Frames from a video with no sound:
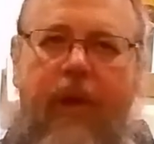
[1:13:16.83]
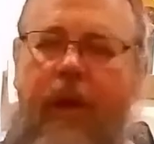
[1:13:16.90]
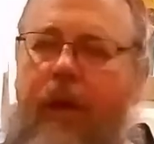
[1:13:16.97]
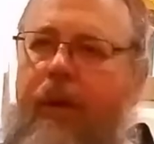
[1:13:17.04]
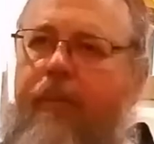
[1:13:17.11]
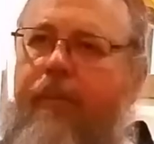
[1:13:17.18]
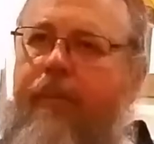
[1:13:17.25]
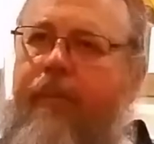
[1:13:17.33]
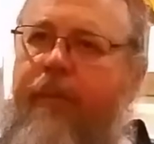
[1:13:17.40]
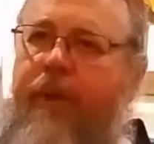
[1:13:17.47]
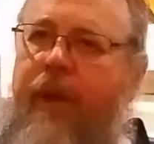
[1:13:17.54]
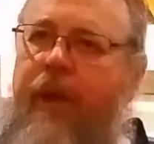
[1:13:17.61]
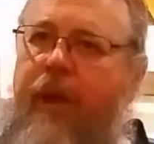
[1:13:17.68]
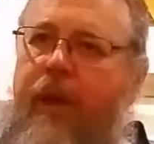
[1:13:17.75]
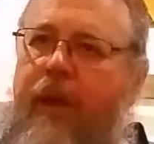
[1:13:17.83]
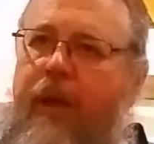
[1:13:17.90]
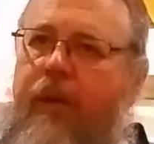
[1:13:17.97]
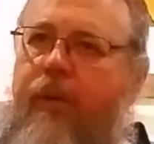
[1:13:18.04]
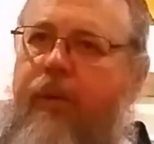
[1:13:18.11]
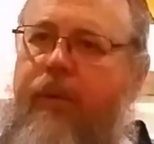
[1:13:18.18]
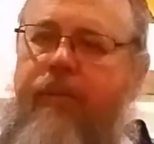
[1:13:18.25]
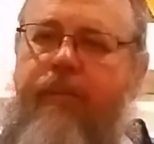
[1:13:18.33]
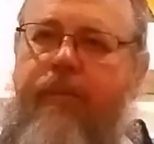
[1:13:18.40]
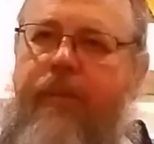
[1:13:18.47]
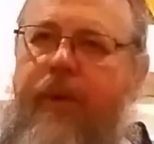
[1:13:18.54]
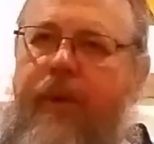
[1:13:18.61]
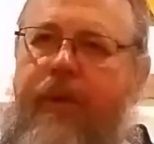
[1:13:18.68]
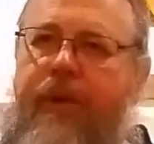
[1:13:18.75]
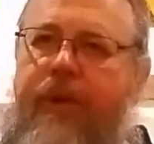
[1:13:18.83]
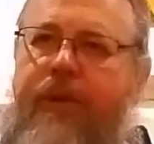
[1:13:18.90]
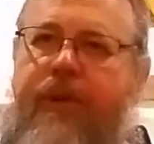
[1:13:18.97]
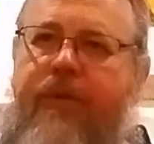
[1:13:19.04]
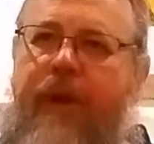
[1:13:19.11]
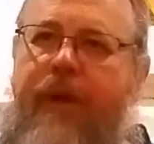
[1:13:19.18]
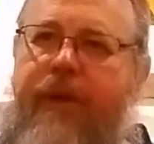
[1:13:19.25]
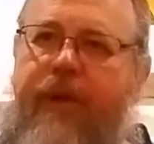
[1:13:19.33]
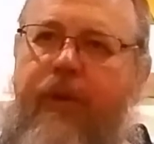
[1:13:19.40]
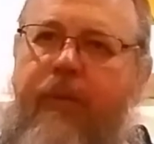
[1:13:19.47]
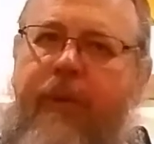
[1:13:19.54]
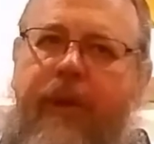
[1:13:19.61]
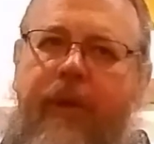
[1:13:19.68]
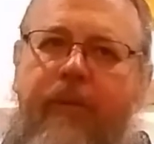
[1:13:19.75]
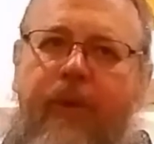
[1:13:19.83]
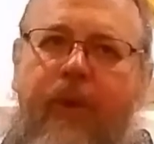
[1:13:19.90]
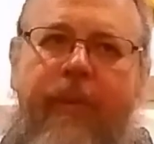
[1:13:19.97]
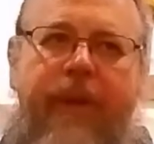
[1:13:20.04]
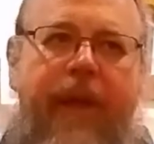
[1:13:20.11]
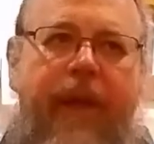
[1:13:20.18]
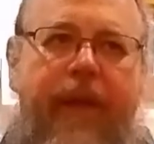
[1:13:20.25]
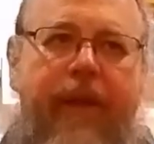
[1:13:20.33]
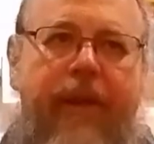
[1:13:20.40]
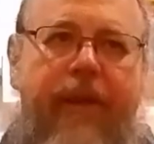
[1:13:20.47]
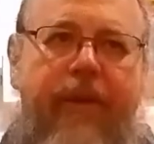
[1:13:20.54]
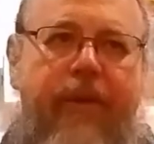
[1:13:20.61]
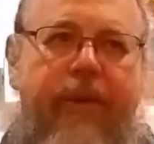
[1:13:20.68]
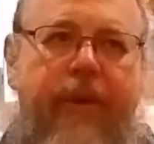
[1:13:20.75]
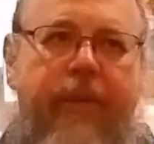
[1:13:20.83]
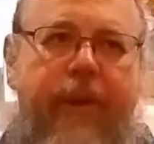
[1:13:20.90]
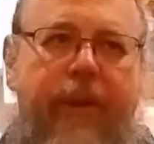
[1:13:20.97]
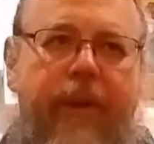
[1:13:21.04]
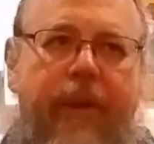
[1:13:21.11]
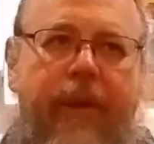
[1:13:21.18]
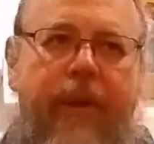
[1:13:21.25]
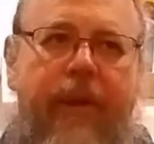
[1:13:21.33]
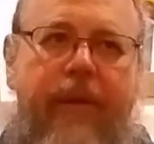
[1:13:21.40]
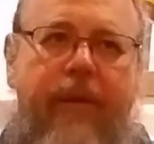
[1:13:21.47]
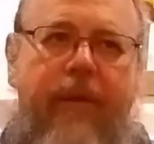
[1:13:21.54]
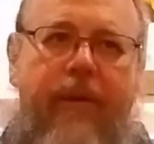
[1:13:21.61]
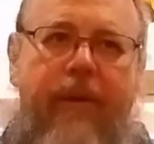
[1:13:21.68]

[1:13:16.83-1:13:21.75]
um, who were just as fine to go become Roman Catholics or something like that.